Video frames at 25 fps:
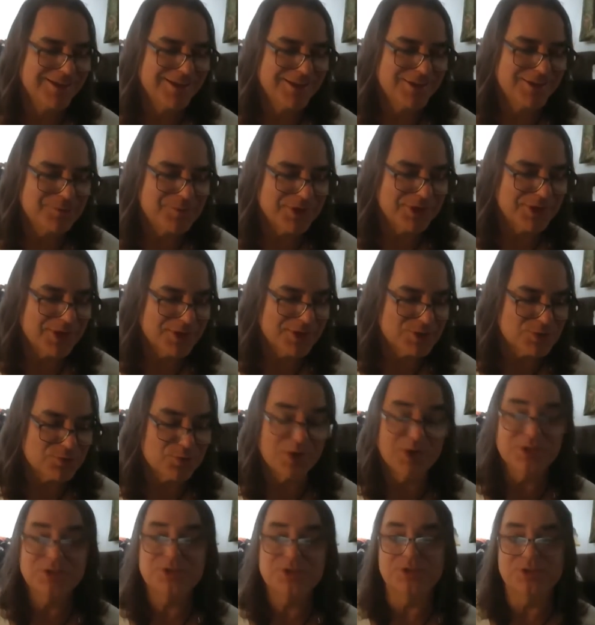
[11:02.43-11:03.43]
Because
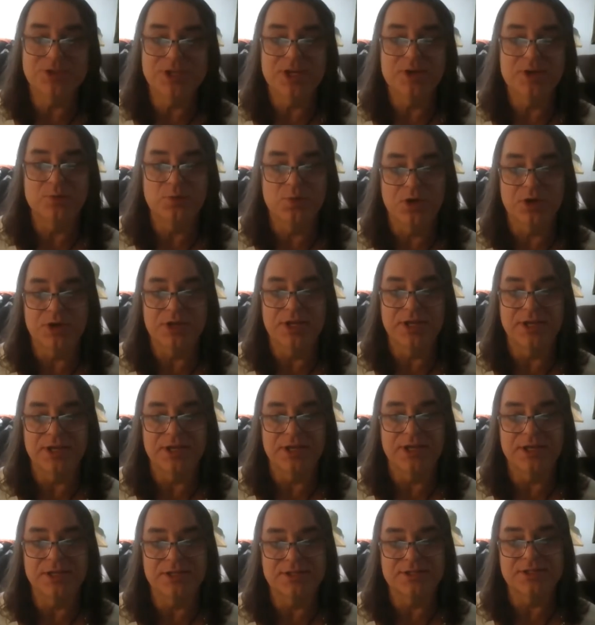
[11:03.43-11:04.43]
once you get
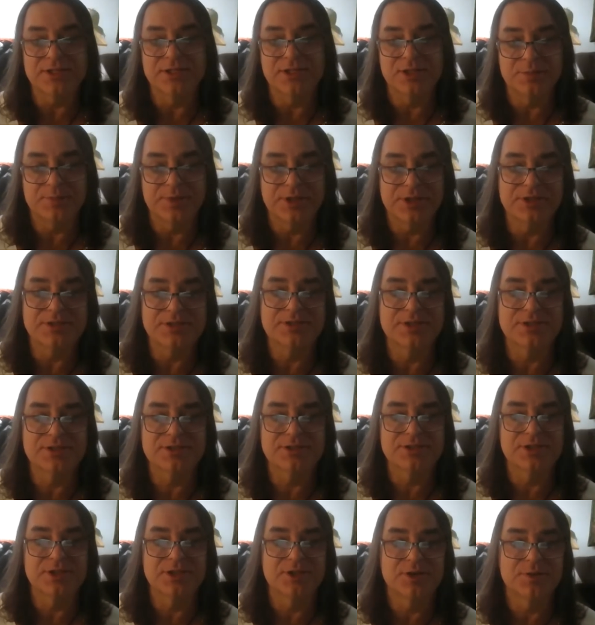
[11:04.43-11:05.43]
working, it's going to be a
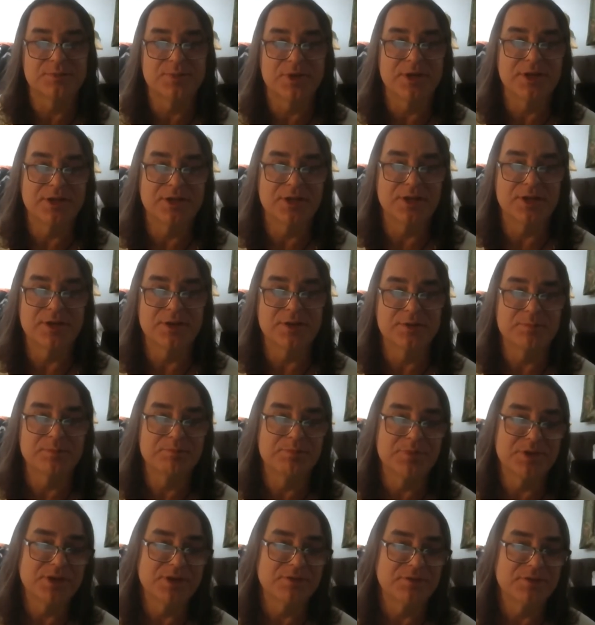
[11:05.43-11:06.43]
system and a
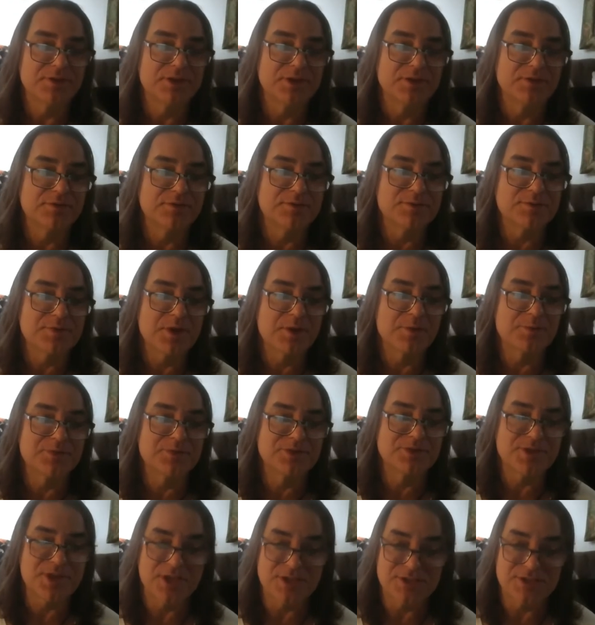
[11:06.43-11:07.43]
bit of an
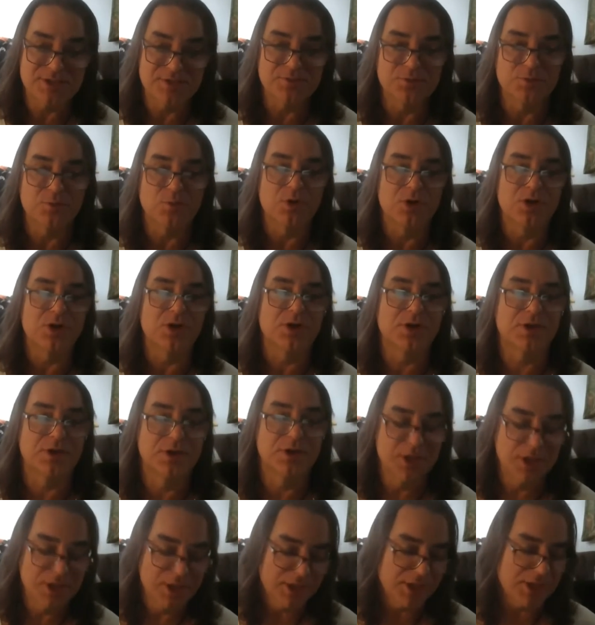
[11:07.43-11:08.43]
obsessive work.
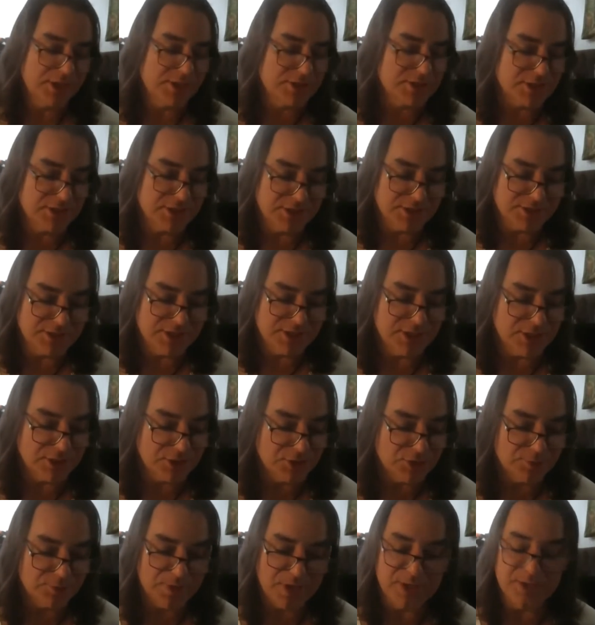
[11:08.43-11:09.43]
It's going to take,
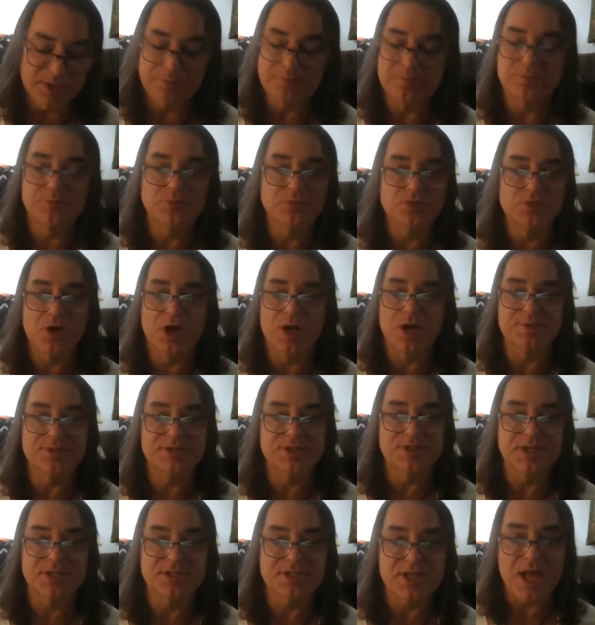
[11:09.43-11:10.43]
you might drop
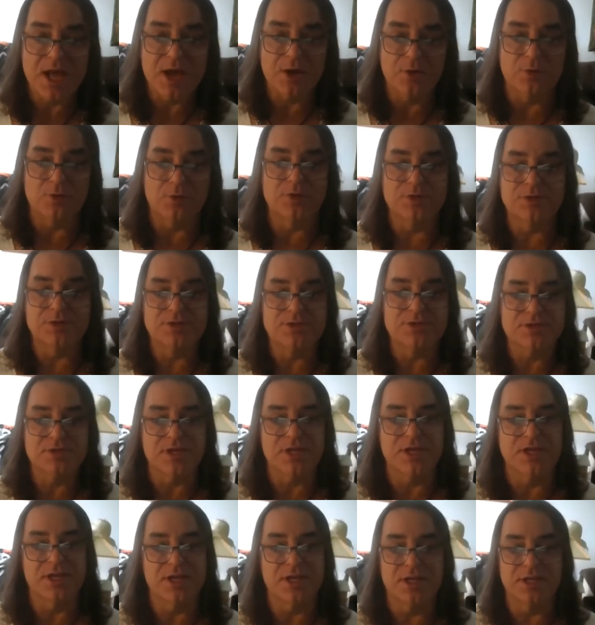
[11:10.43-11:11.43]
6 hours
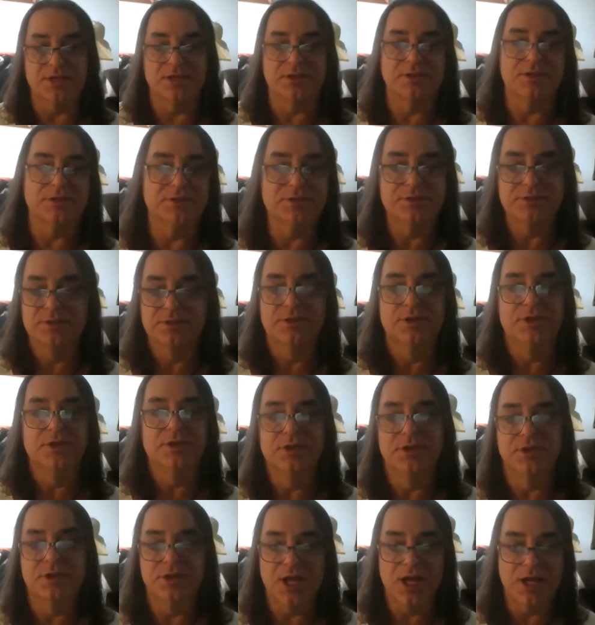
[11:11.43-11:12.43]
and
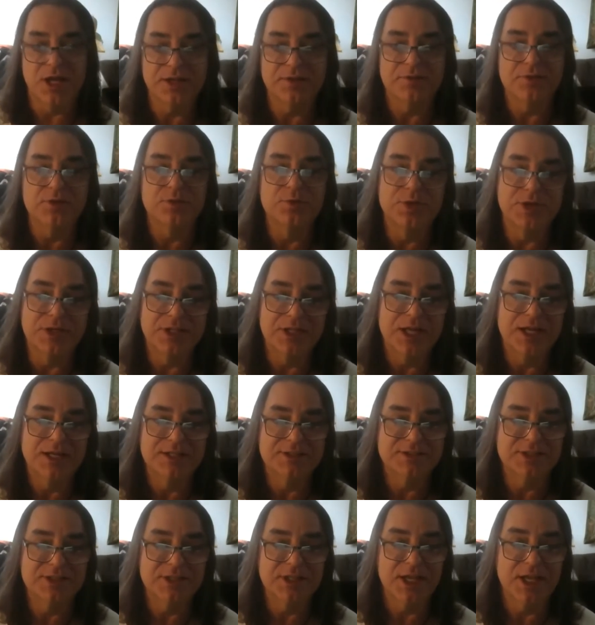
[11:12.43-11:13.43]
not even
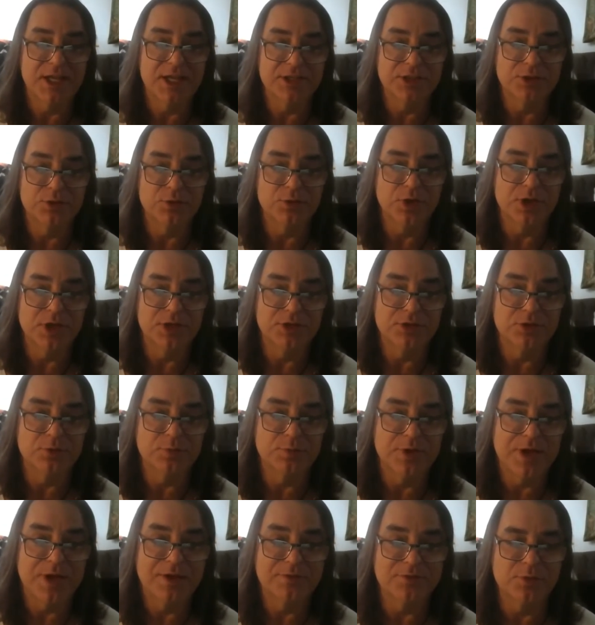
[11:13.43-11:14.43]
realize it, and you'll
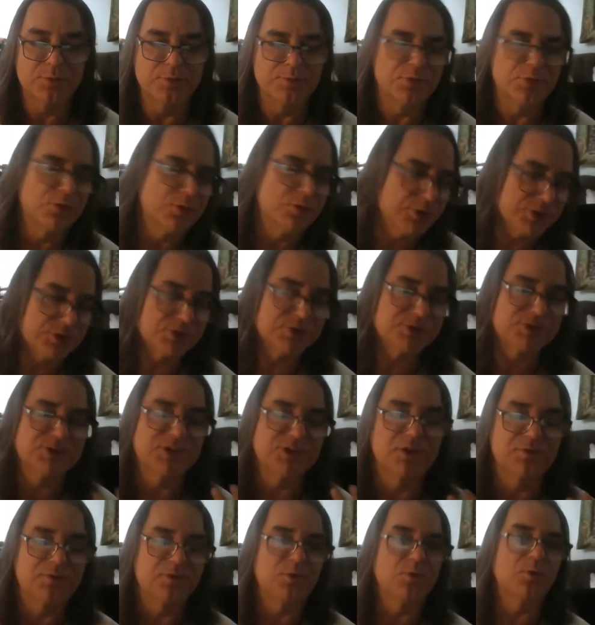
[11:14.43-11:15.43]
have to pull
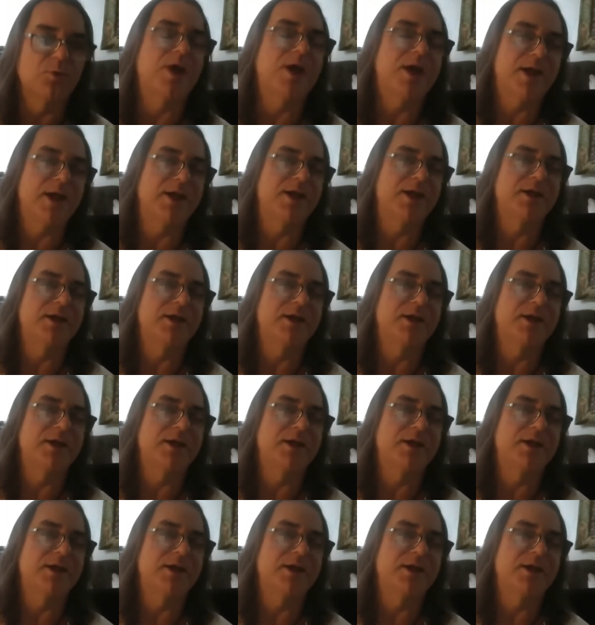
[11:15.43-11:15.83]
yourself away